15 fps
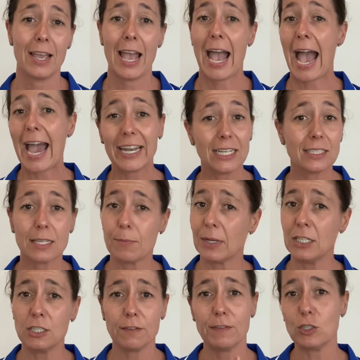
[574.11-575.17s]
Adding some
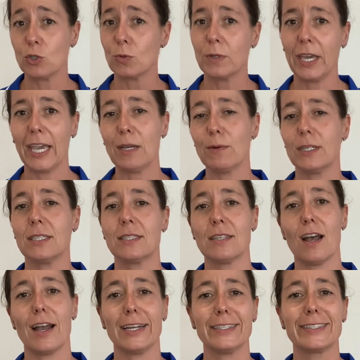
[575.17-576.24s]
individual keyword
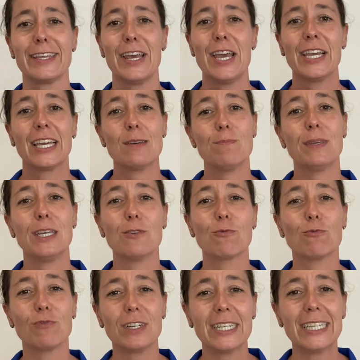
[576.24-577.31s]
signs can be a
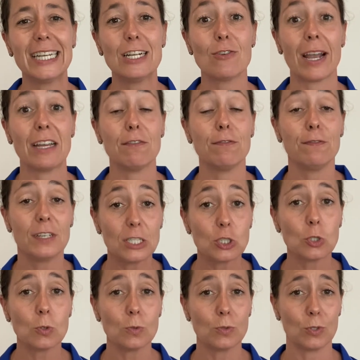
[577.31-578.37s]
really great
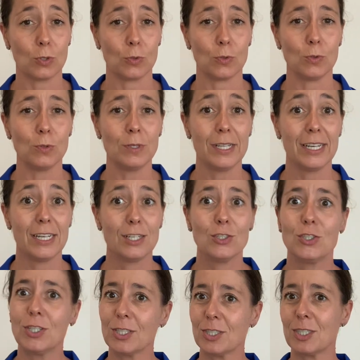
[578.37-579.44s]
visual tool
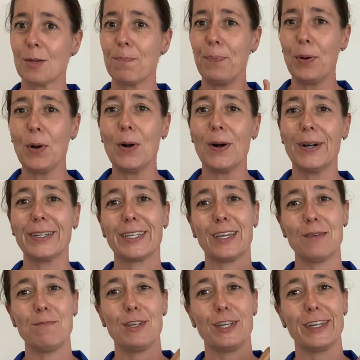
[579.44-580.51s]
to support
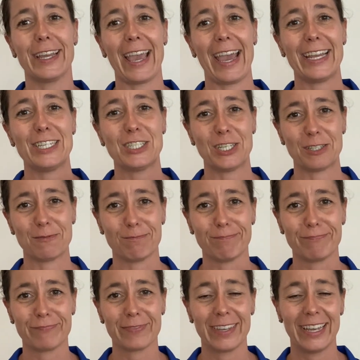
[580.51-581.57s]
communication.
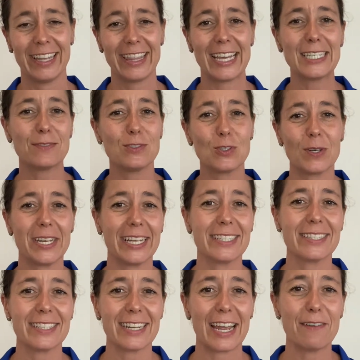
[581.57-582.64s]
Thanks for joining us
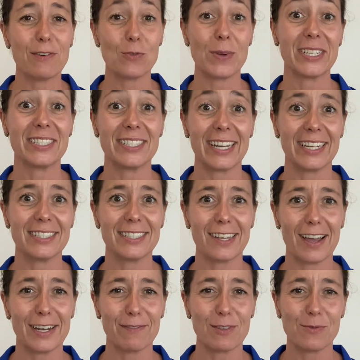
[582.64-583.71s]
today for Wednesday's
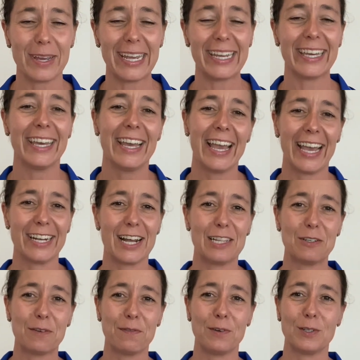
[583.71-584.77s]
Sign of the Week, and I look